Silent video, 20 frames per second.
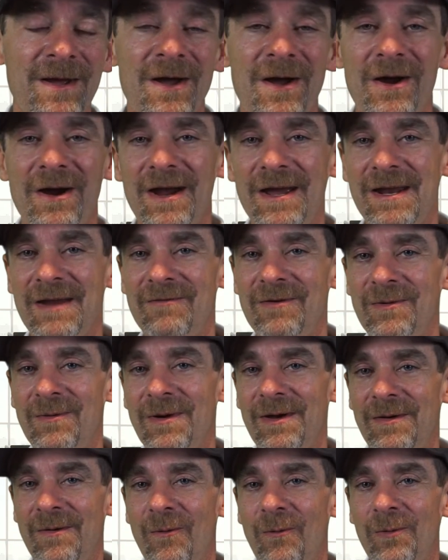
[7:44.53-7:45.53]
All right,
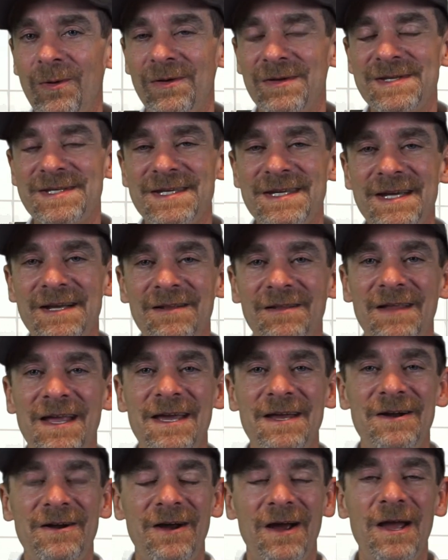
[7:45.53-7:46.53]
everyone, we'll see you
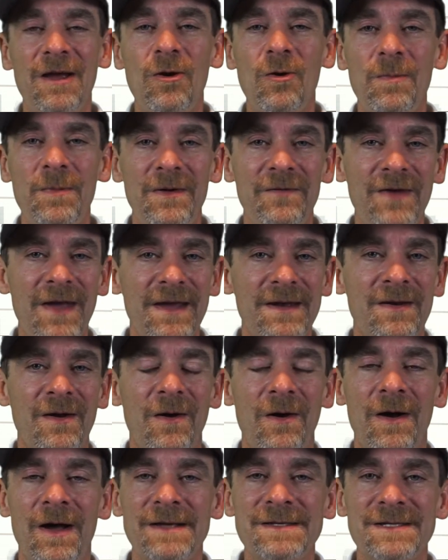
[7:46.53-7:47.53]
later. I hope you've had an
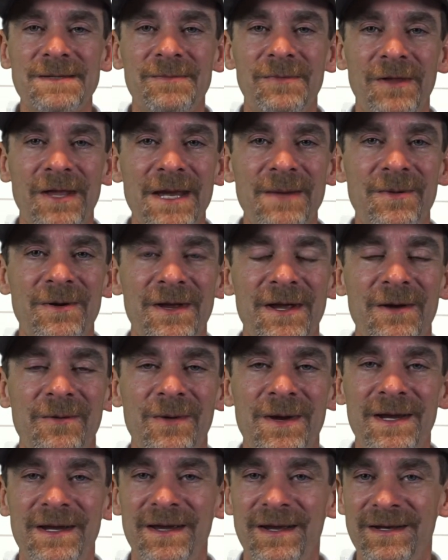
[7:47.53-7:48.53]
awesome Labor Day
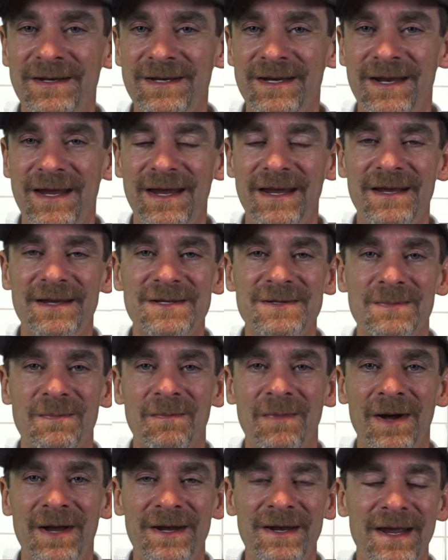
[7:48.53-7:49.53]
weekend. Today is
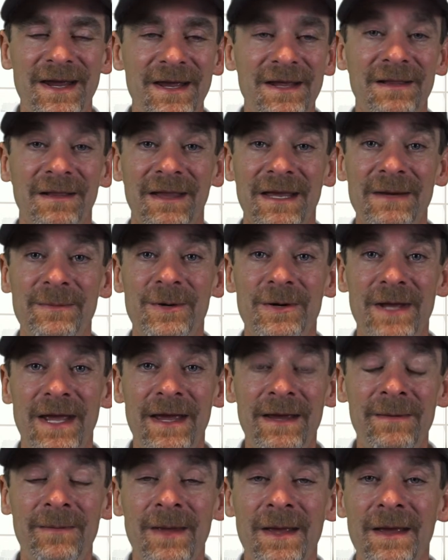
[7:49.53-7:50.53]
Monday, Labor
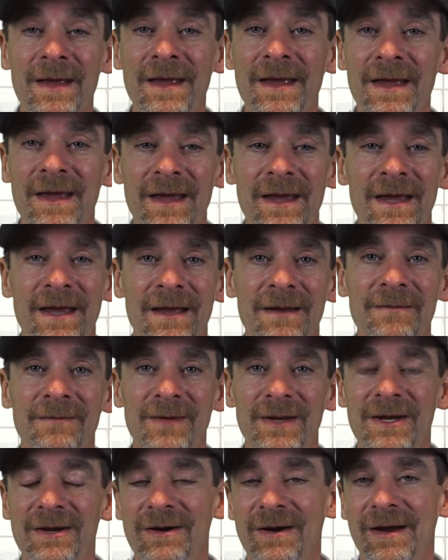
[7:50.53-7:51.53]
Day. And
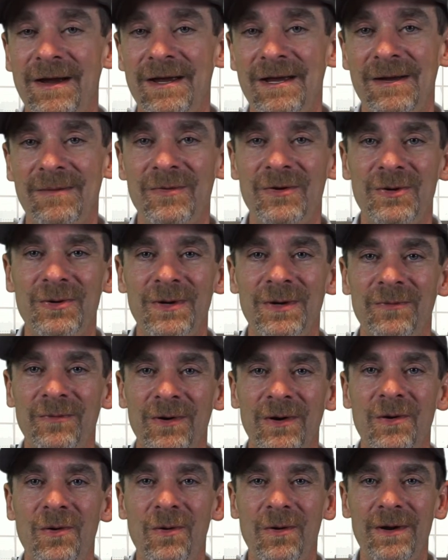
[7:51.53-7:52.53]
here I am doing
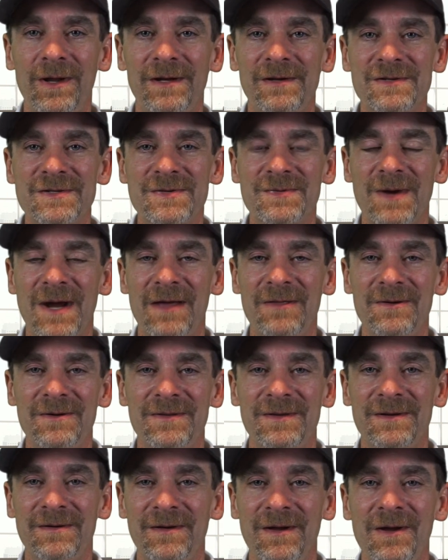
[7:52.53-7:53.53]
recordings rather
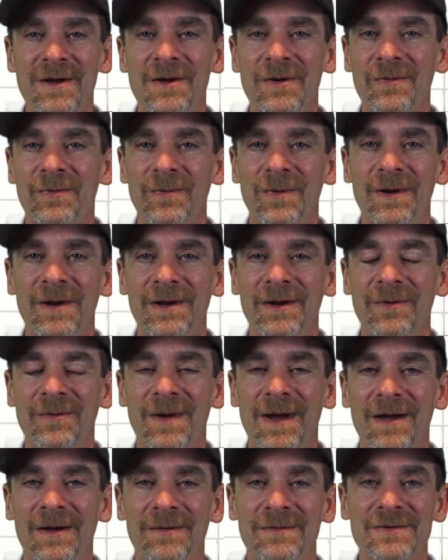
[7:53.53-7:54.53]
than running
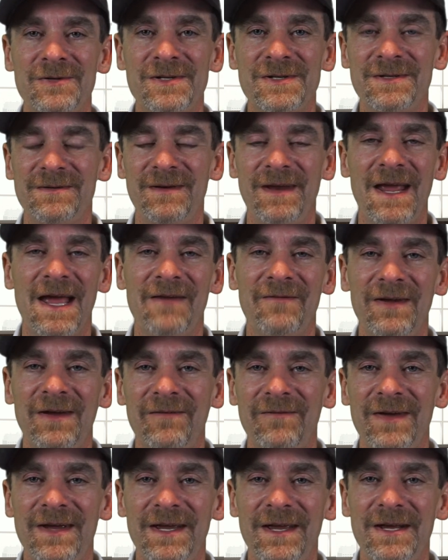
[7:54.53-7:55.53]
around just having
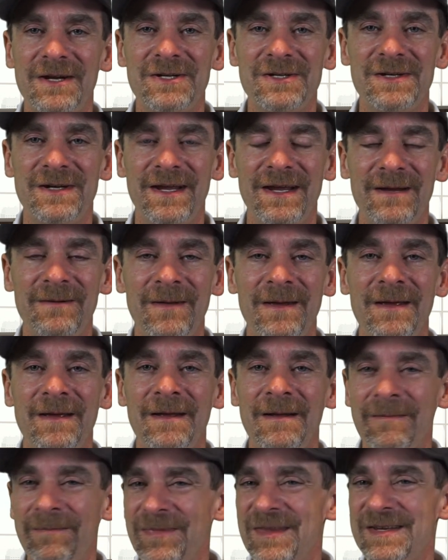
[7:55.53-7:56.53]
a vacation day.
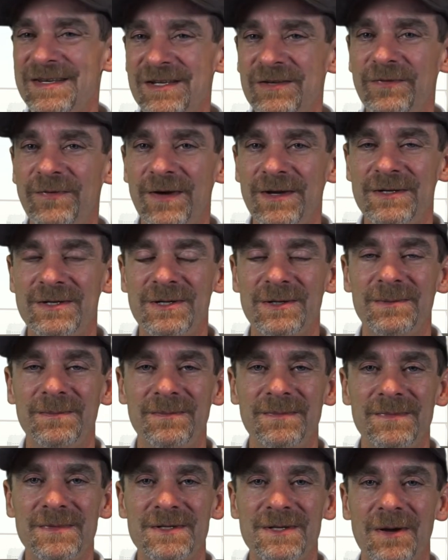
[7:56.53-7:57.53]
This is fun too.
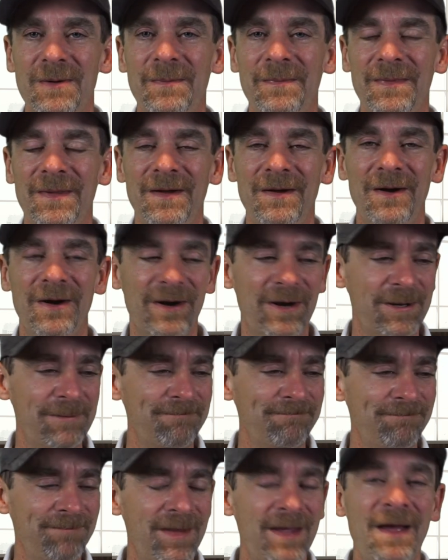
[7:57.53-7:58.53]
So, all right,
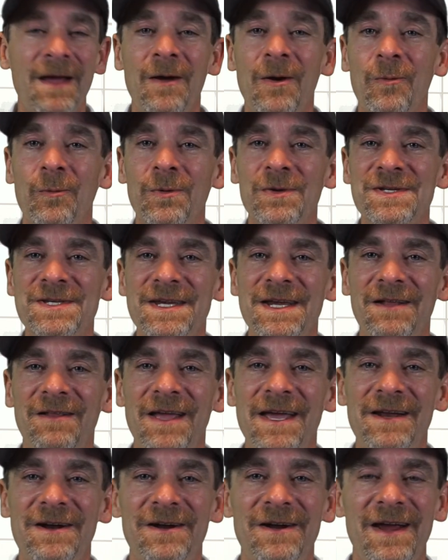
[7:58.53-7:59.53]
we'll see you
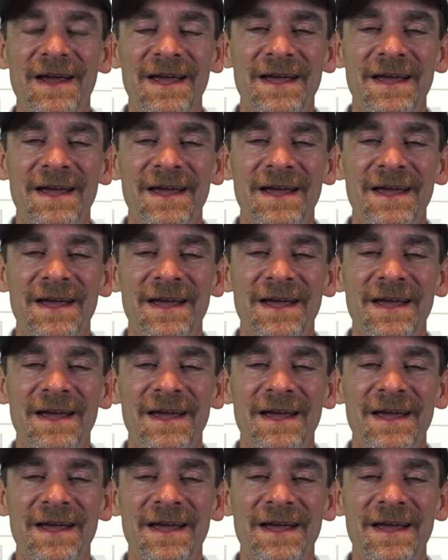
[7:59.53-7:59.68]
later.